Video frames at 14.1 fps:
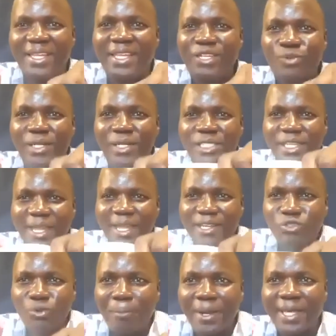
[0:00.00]
it was trying
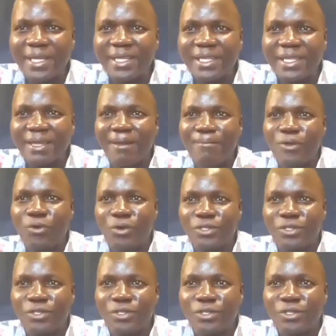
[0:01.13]
to break because
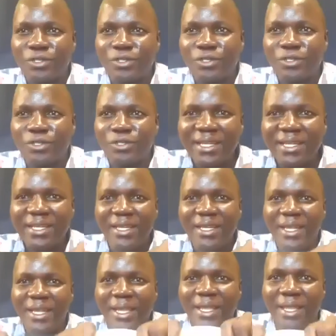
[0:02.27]
you are applying
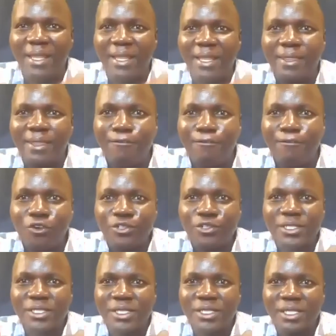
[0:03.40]
the
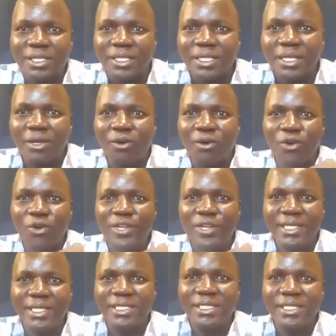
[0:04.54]
force on
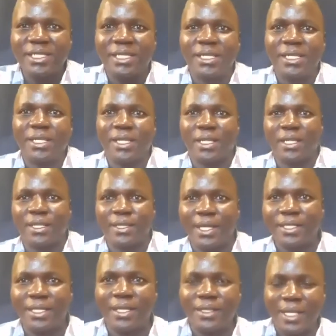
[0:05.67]
it.
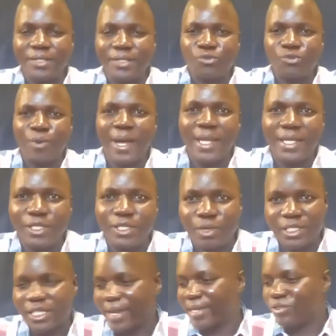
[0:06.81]
That's why it was
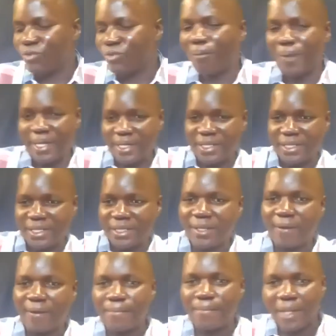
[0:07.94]
trying to break.
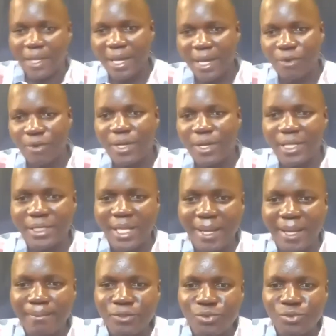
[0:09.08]
Now let's
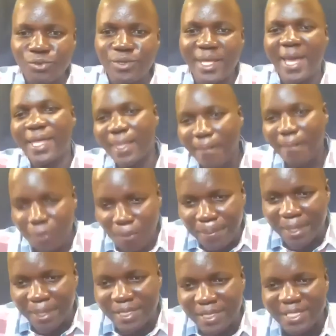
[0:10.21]
come to the other
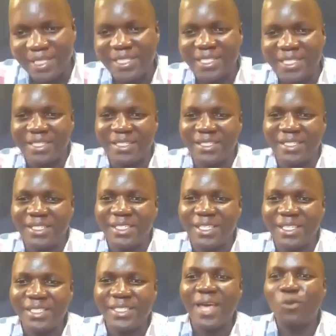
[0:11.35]
properties. These
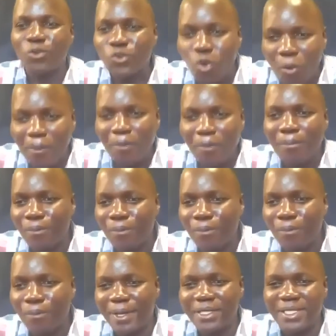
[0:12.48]
are not common
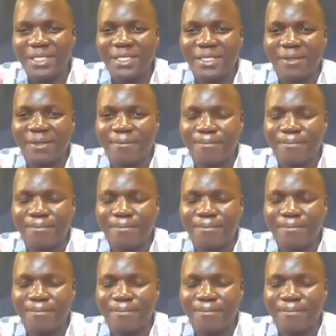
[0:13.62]
properties.